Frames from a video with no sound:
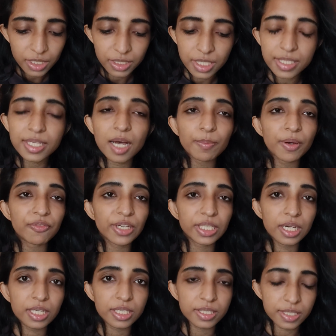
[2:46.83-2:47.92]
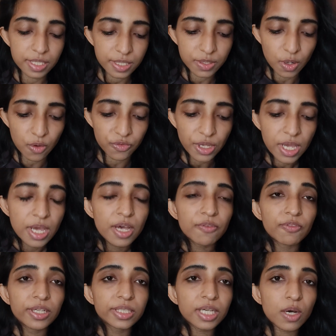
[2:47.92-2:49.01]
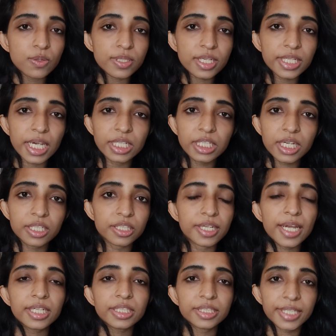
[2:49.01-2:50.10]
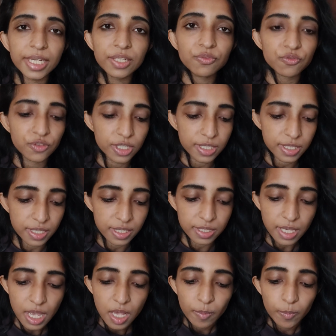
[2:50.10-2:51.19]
The Samaveda consists of 1810 verses,